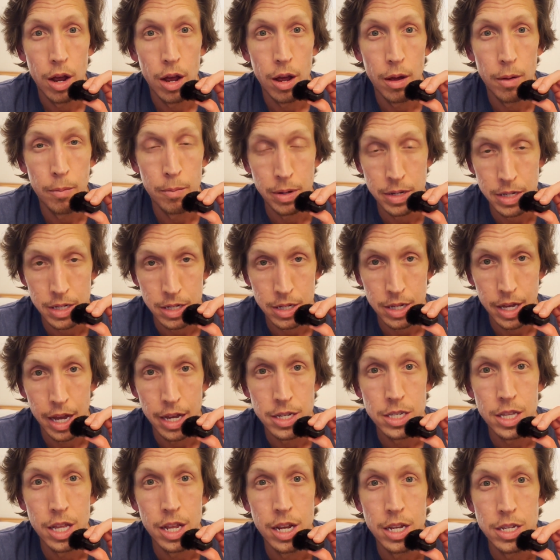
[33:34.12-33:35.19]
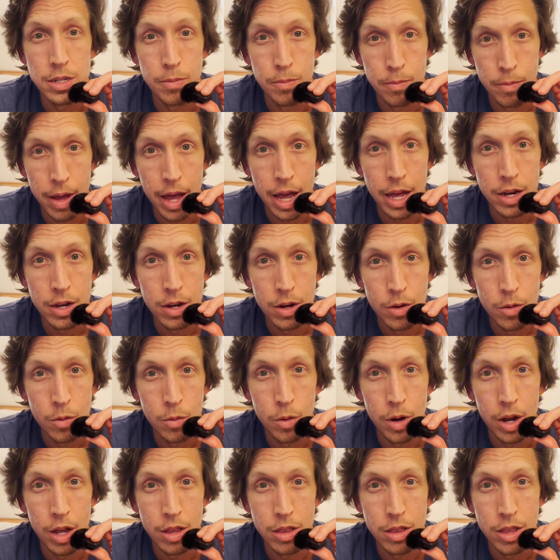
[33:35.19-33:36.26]
a business case that is met
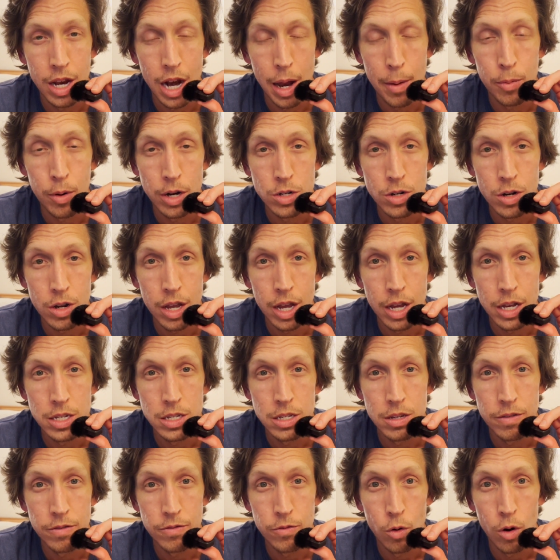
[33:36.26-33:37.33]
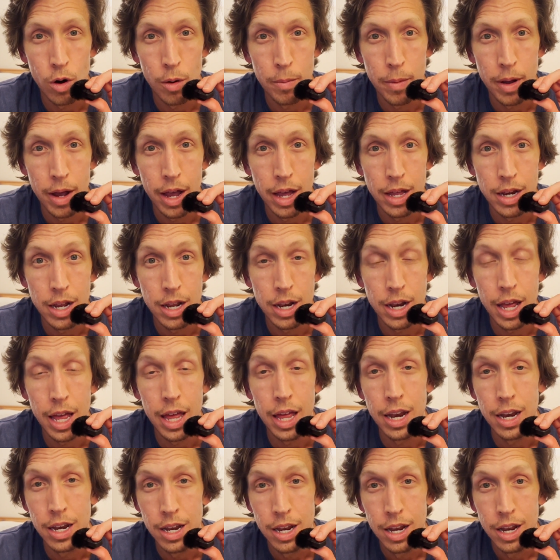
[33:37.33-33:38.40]
with an operational case for and behind it.
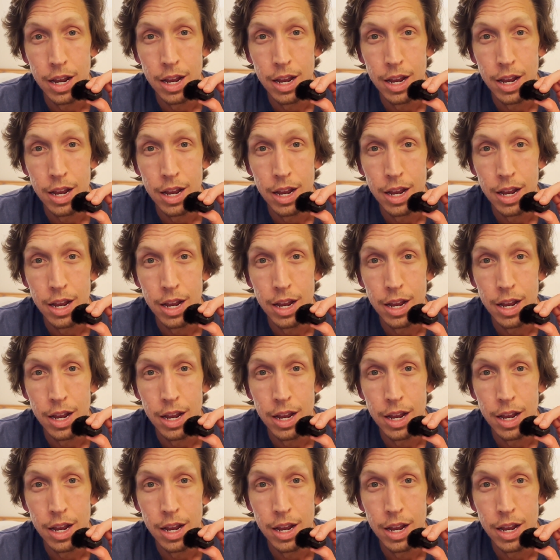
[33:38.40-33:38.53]
And